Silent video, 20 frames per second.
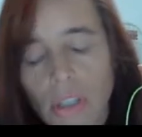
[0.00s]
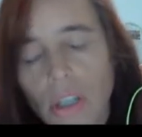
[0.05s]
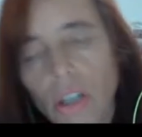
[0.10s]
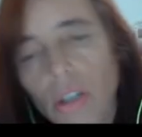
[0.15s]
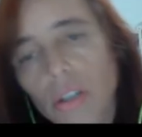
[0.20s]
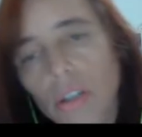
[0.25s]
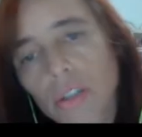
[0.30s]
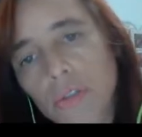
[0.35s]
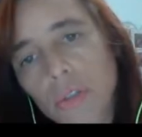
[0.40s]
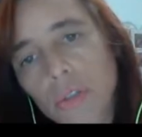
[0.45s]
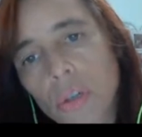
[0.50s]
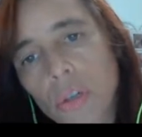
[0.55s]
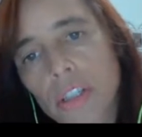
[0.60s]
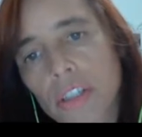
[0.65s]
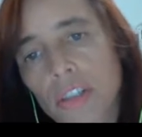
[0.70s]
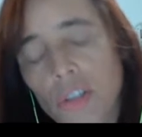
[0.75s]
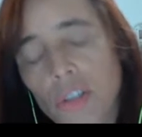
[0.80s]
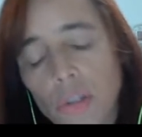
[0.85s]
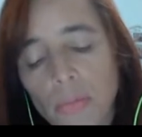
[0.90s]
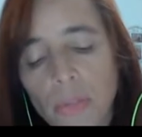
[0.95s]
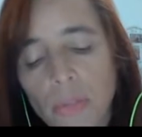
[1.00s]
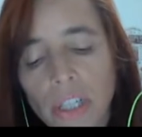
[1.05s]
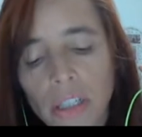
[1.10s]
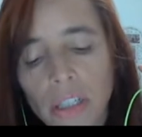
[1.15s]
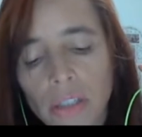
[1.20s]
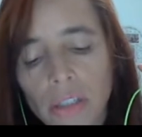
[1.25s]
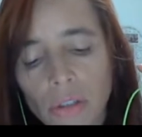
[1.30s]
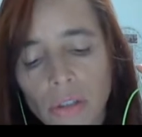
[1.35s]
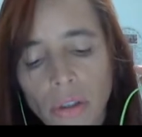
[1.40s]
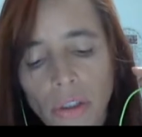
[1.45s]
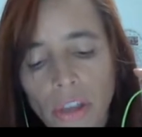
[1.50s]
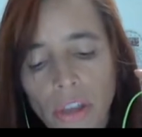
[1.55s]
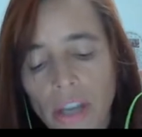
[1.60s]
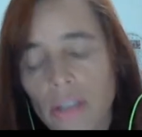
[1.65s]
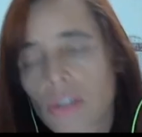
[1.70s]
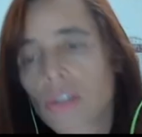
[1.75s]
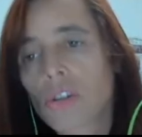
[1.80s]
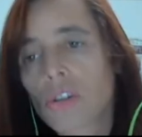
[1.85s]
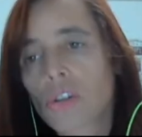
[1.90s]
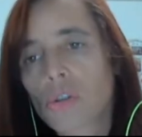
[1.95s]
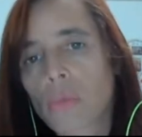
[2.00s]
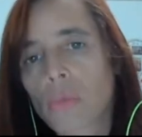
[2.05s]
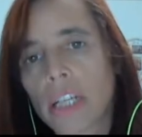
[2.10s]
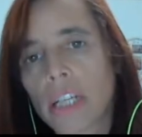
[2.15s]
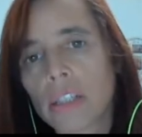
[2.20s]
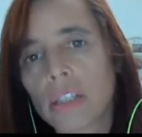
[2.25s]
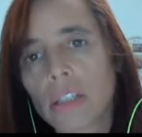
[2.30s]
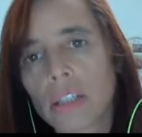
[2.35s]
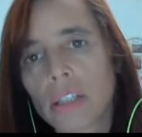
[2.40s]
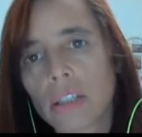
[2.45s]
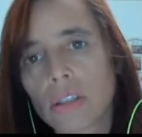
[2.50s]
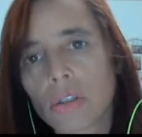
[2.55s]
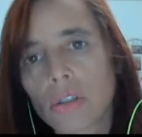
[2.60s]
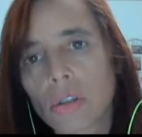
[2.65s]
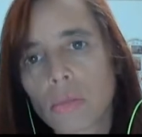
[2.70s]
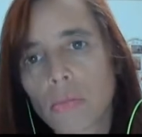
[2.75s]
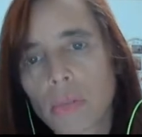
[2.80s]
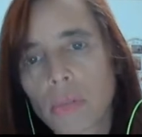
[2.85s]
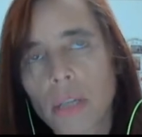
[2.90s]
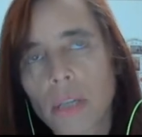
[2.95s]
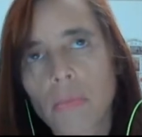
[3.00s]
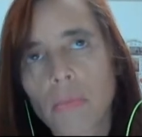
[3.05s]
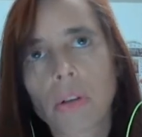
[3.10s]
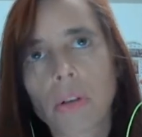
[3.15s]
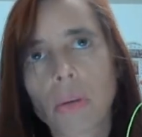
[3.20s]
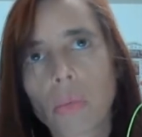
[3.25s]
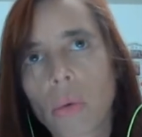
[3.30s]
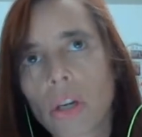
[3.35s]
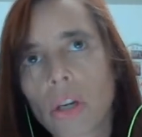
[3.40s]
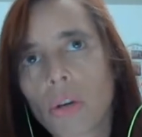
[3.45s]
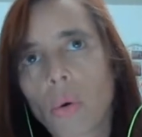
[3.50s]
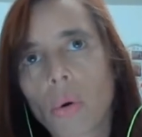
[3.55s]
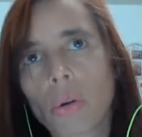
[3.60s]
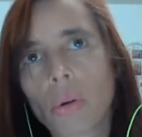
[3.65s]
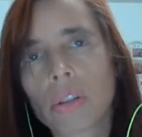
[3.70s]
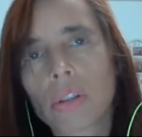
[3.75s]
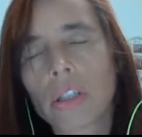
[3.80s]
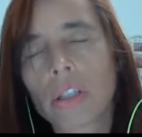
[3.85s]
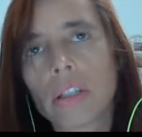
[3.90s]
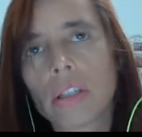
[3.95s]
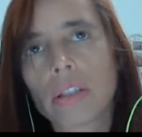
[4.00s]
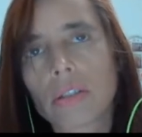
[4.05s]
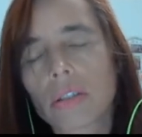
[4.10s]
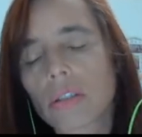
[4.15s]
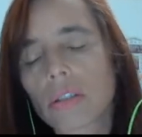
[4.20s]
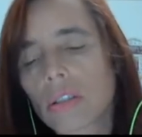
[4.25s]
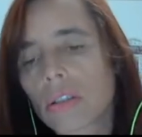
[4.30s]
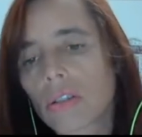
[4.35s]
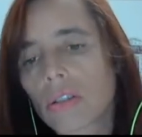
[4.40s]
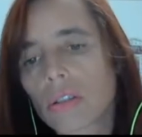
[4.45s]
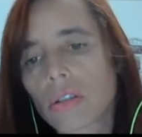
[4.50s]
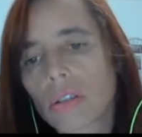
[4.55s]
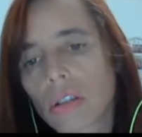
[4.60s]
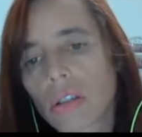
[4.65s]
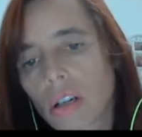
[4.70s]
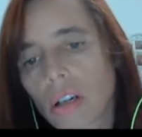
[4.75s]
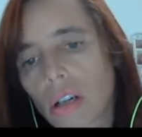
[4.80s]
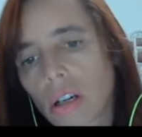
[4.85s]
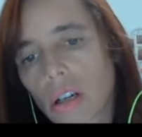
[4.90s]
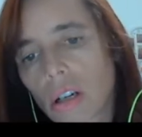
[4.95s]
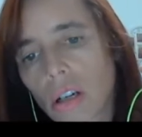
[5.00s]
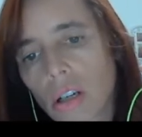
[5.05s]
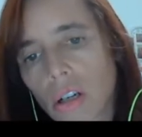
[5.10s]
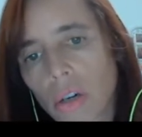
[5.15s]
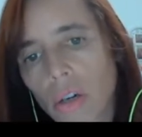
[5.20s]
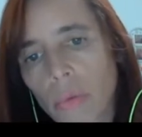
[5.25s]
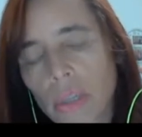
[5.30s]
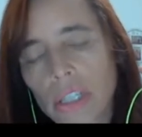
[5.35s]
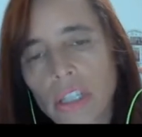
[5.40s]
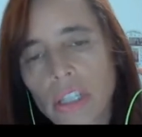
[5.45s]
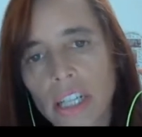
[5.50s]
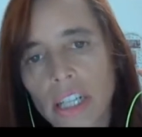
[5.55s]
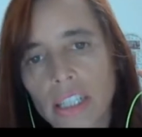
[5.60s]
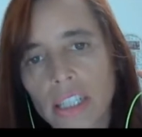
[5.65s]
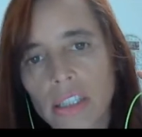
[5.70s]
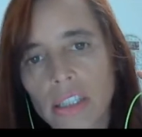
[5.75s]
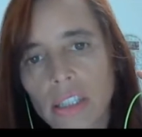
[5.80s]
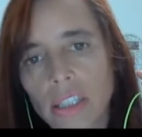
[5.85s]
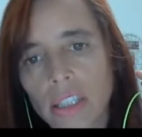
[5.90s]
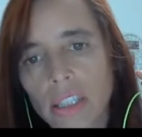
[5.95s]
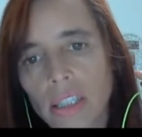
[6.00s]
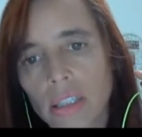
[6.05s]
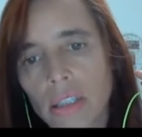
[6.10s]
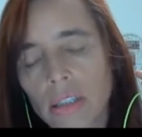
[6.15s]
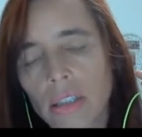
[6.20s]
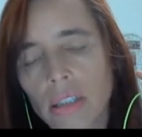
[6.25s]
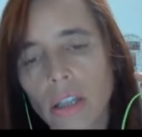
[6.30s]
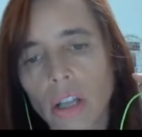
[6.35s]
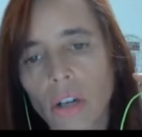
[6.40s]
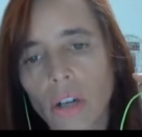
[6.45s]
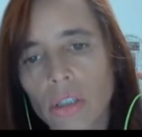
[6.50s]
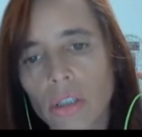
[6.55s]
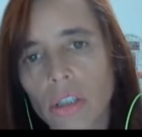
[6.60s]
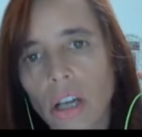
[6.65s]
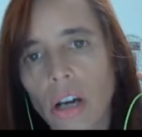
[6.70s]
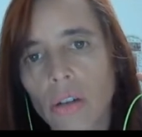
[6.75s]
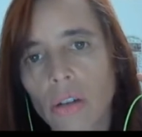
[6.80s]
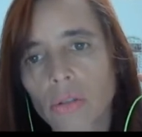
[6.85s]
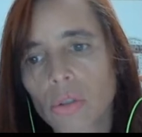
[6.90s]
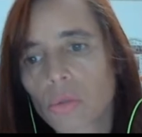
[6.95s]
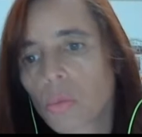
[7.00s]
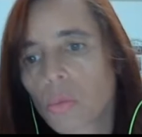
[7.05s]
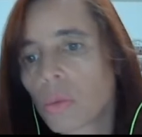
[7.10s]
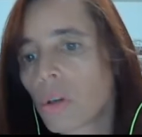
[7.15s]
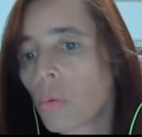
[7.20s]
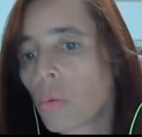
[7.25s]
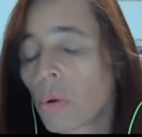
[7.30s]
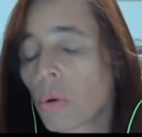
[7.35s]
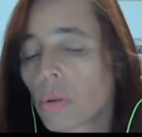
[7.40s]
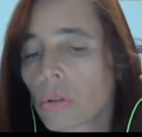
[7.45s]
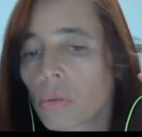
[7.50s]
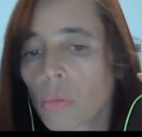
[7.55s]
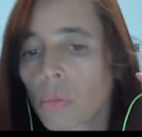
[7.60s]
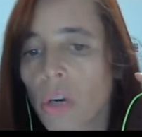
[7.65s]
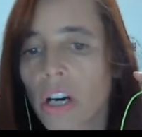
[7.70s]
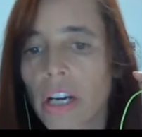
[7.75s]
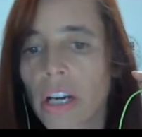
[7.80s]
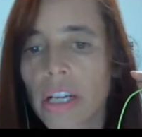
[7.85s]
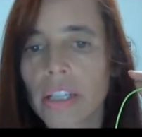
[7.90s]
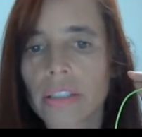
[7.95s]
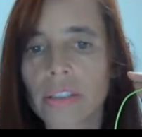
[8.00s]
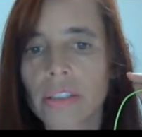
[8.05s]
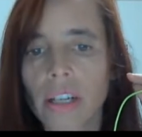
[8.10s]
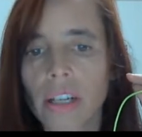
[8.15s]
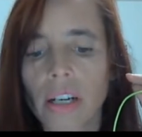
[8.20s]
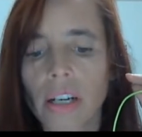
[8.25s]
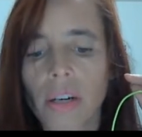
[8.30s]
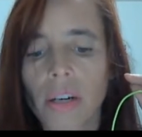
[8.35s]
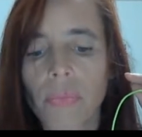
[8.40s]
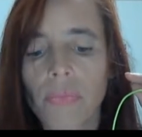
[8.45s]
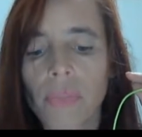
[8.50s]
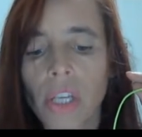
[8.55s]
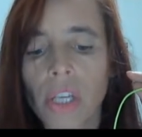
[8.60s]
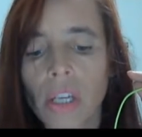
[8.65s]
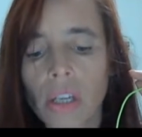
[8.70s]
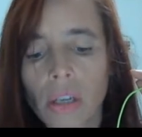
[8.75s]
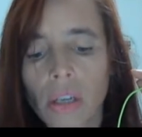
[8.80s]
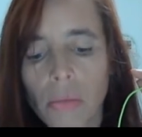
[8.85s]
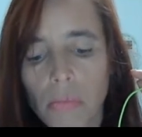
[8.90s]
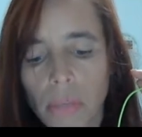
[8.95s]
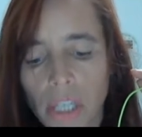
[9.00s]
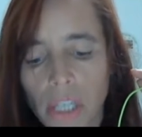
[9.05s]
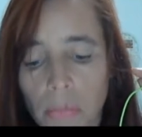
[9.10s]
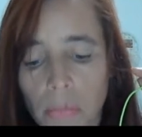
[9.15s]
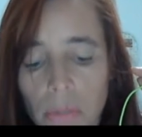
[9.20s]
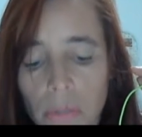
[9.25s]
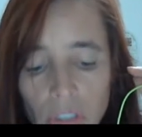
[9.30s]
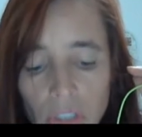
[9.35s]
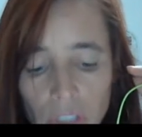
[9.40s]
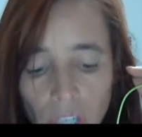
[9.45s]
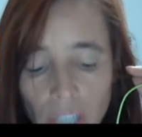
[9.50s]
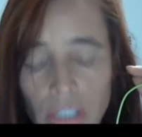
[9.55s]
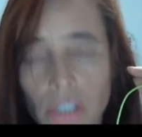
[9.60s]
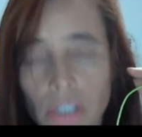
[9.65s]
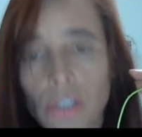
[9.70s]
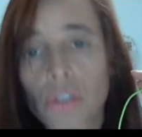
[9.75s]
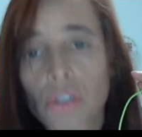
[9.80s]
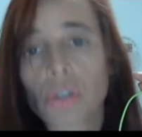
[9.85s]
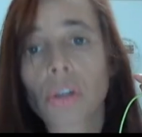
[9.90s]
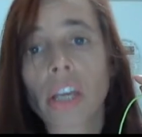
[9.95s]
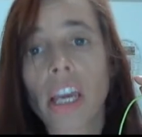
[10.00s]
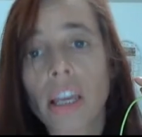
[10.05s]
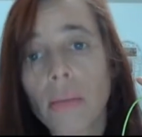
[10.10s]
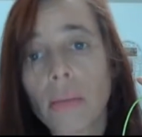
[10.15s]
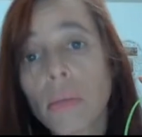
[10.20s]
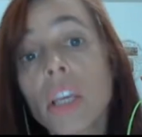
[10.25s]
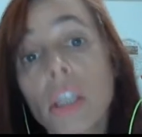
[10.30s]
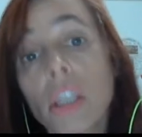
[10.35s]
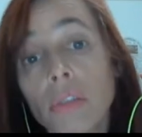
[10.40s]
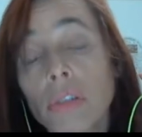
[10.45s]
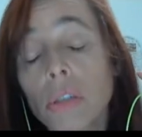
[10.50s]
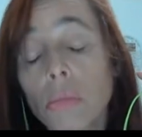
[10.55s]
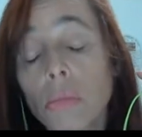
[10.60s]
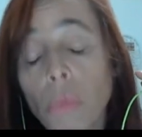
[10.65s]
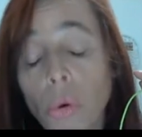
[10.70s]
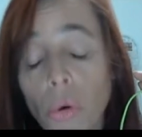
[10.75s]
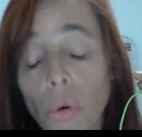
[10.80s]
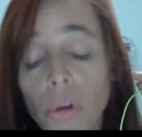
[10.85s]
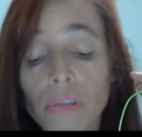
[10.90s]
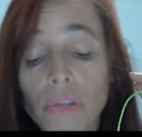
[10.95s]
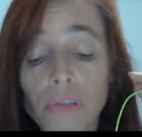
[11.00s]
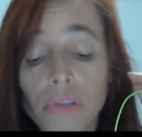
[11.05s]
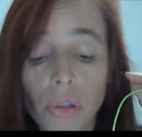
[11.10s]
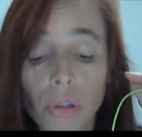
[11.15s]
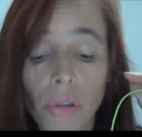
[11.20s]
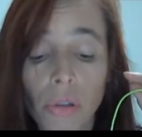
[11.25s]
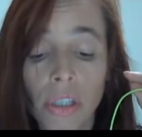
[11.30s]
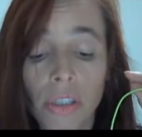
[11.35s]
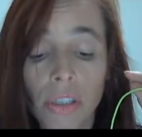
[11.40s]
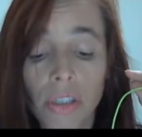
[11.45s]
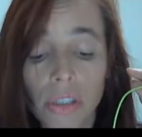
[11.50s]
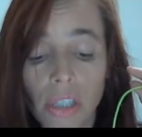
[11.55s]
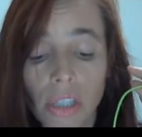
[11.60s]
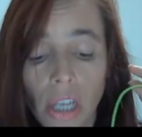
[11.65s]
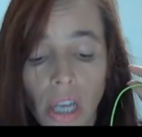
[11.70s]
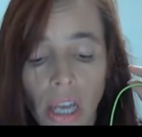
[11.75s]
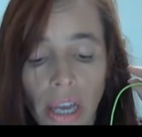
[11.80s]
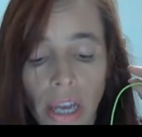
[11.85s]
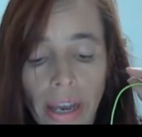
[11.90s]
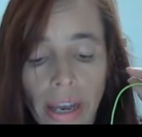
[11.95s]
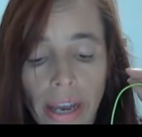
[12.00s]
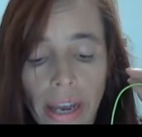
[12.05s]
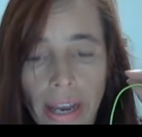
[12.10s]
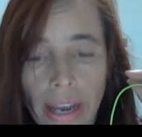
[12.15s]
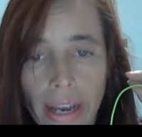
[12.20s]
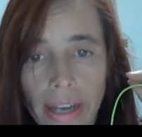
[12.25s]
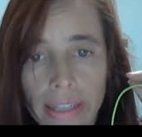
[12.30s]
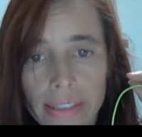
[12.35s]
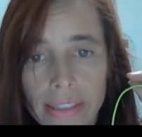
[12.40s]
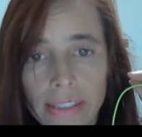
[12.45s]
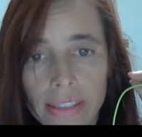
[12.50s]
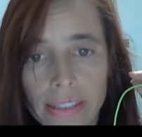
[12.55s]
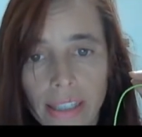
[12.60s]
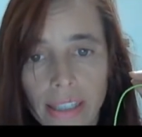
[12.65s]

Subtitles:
of course, in spring 2020, so people, when all these COVID-19 lockdowns were worldwide, people started to game even more, of course, and